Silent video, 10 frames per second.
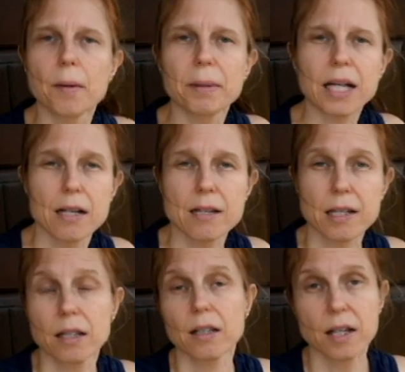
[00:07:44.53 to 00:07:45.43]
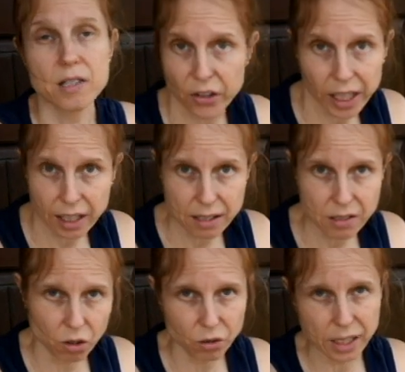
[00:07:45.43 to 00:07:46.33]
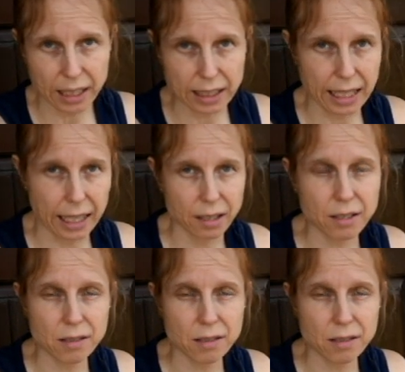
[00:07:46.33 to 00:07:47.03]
because Israelis don't take a tent,